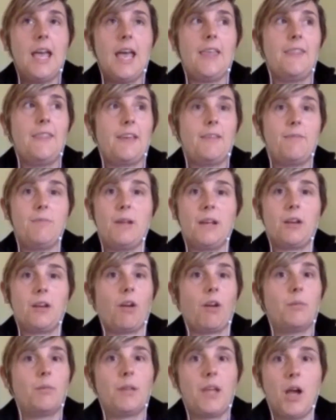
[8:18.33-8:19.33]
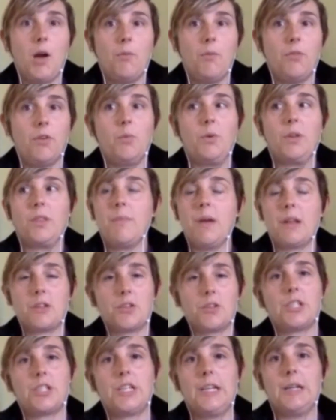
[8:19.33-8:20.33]
and they've been incredibly helpful with
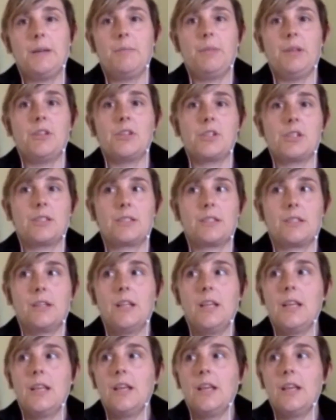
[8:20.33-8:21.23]
mentorship and just